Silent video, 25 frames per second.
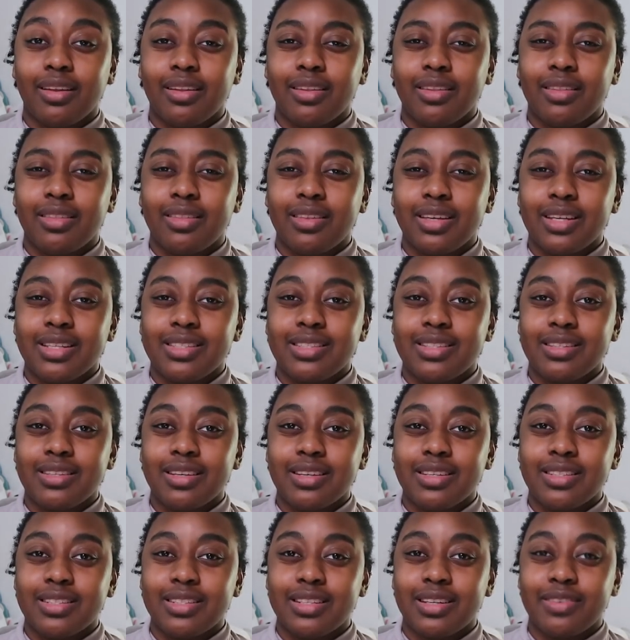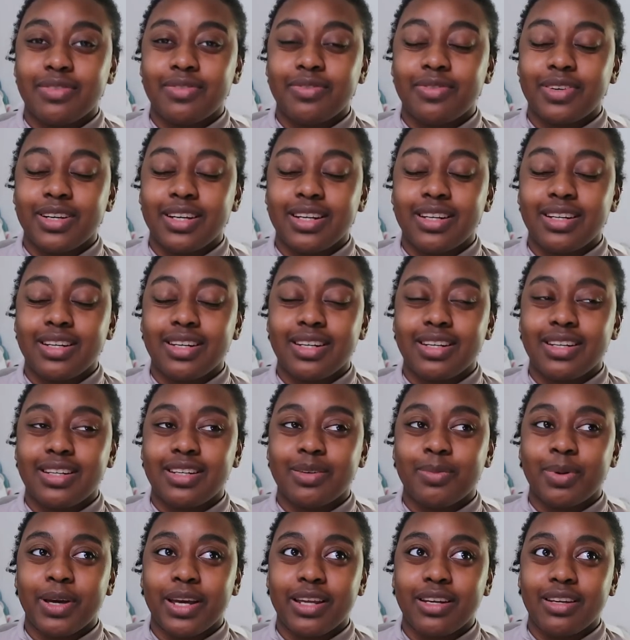this looks different
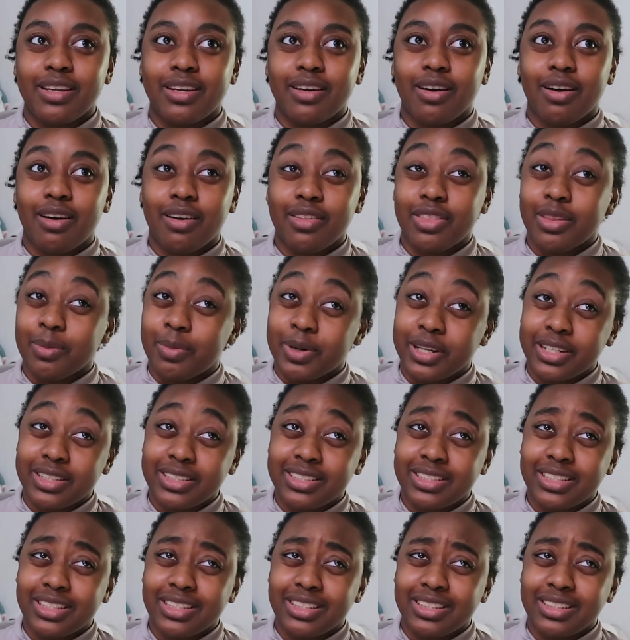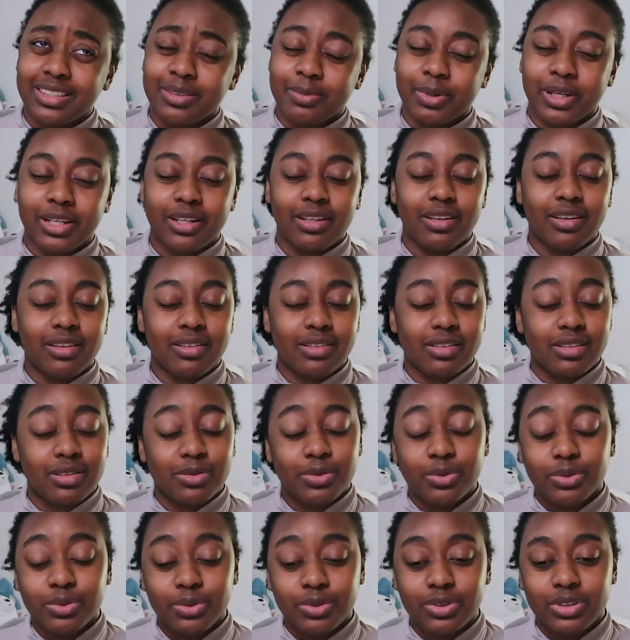depending on the person, depending on the
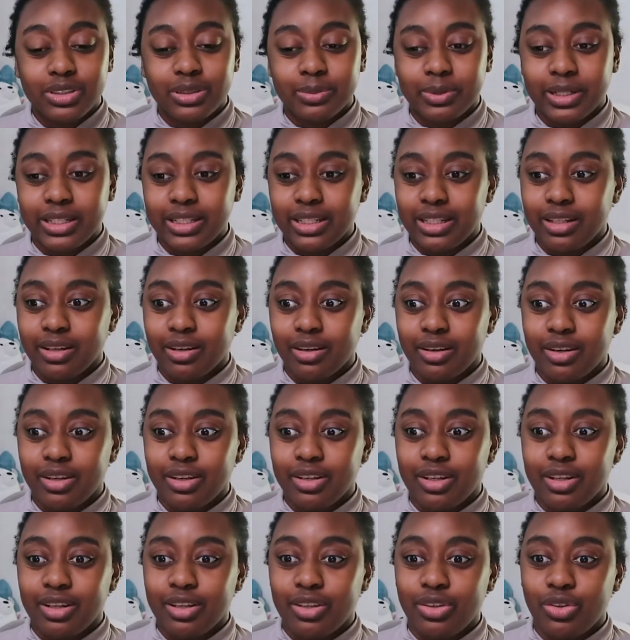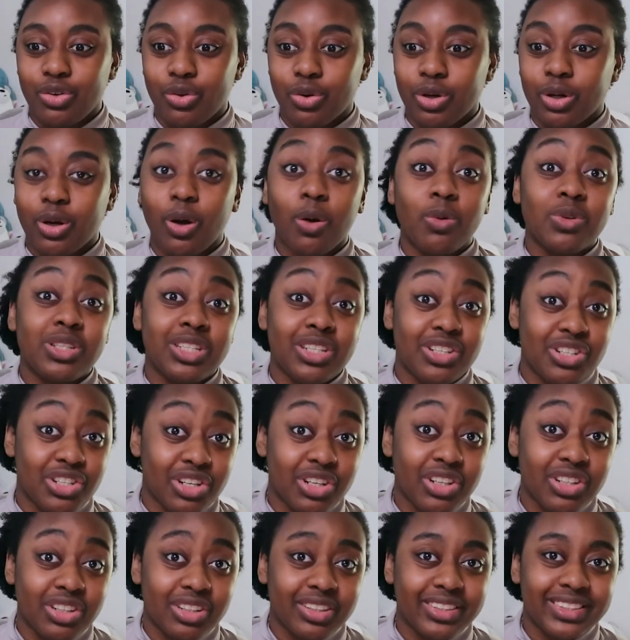school, depending on your
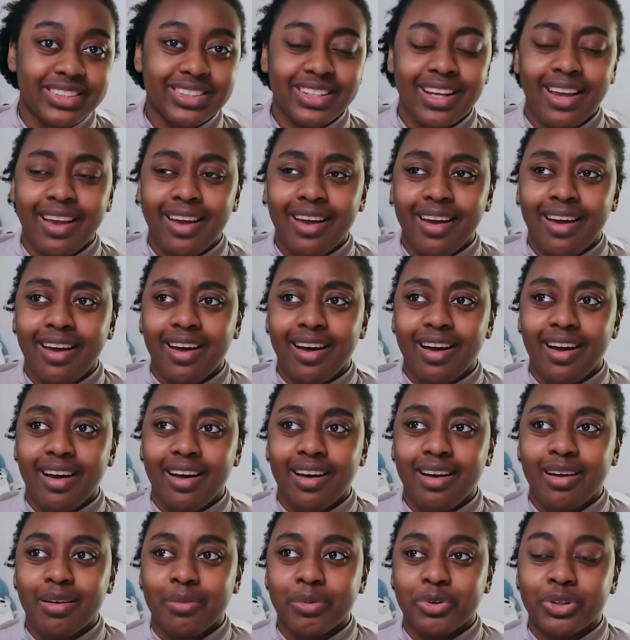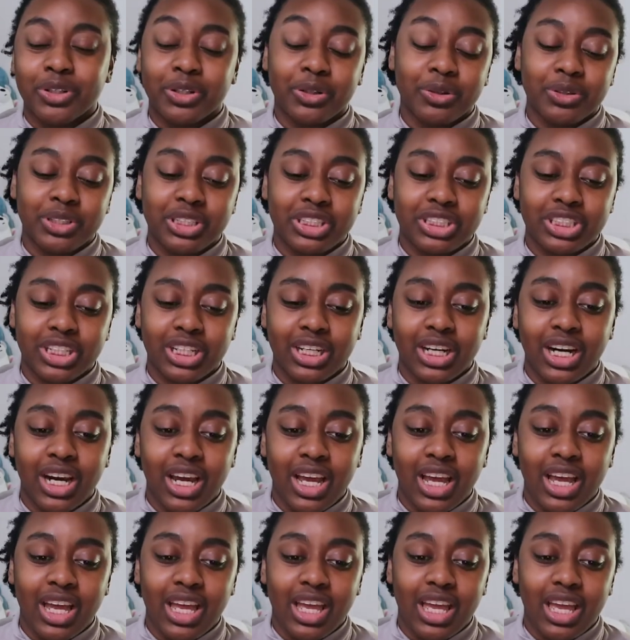co-teachers um, or co-teacher.
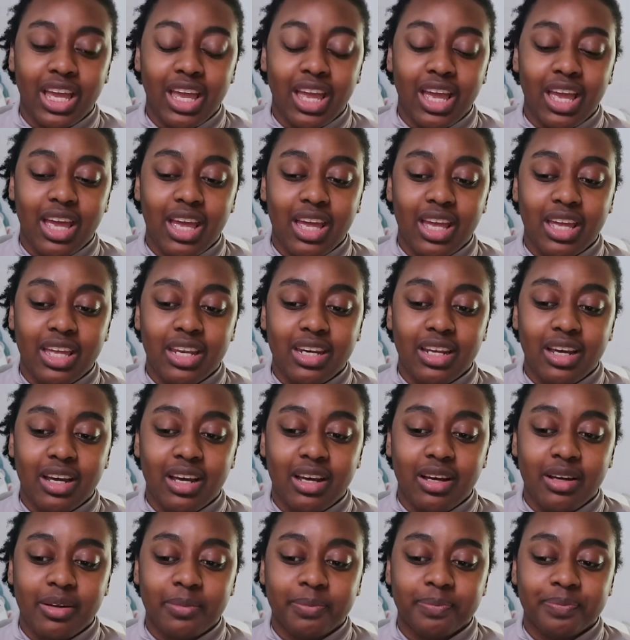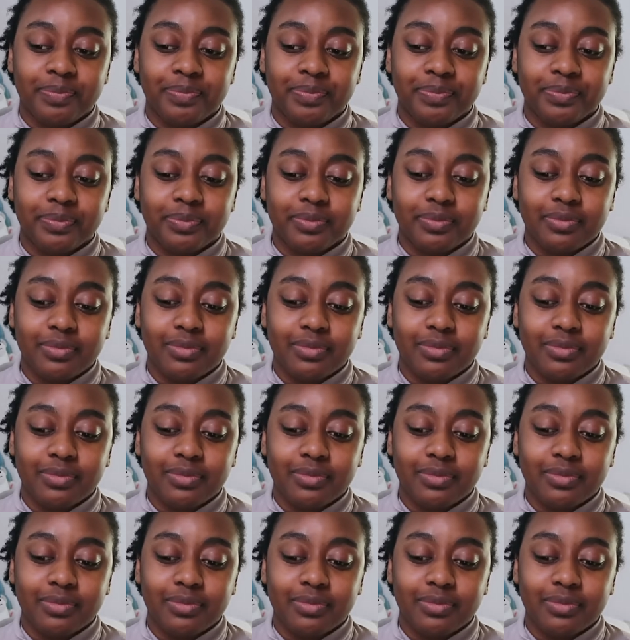And um,